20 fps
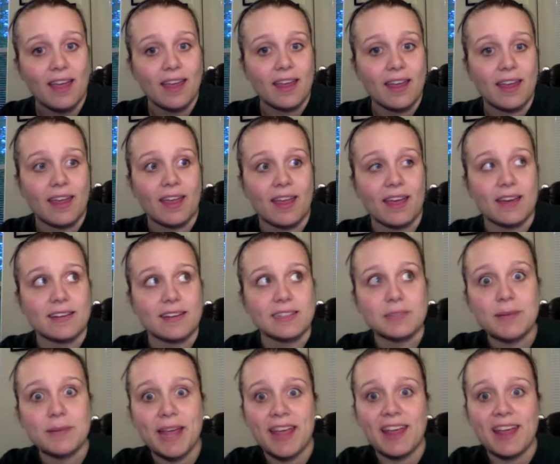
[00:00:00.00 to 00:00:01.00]
And it's
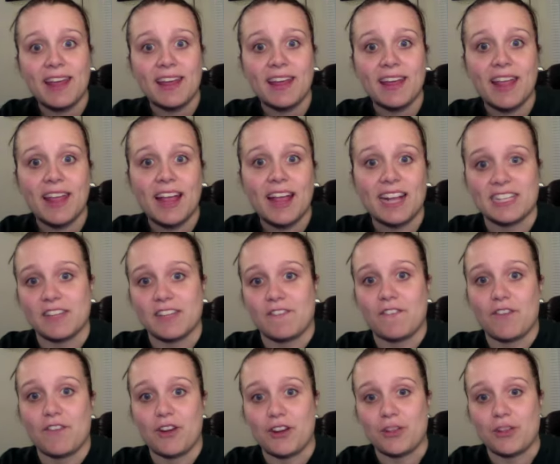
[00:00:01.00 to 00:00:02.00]
May, except
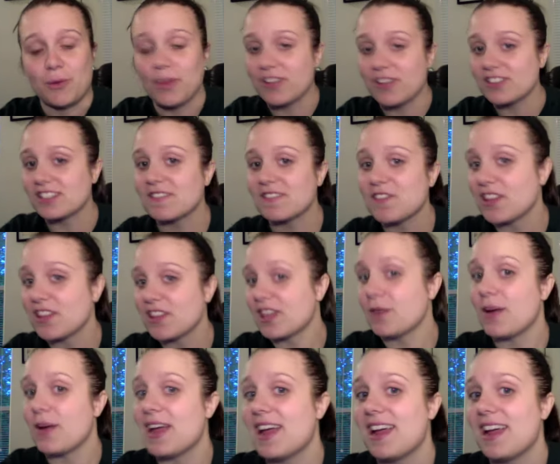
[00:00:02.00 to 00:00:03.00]
for the weather doesn't feel that
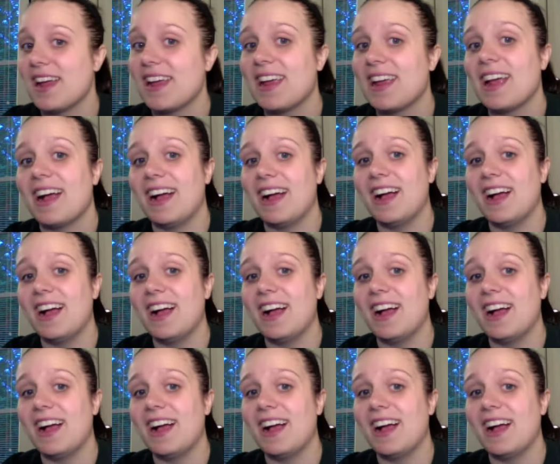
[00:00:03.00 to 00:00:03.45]
way.